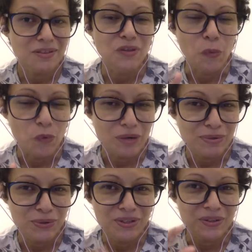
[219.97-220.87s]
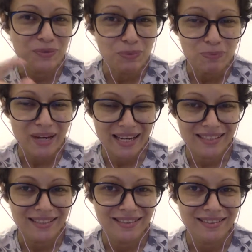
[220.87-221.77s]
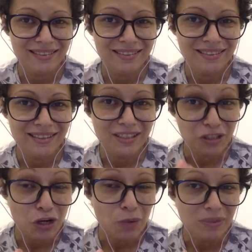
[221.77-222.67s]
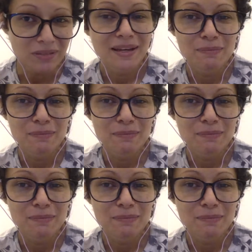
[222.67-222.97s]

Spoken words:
somewhere between a small planet and a comet,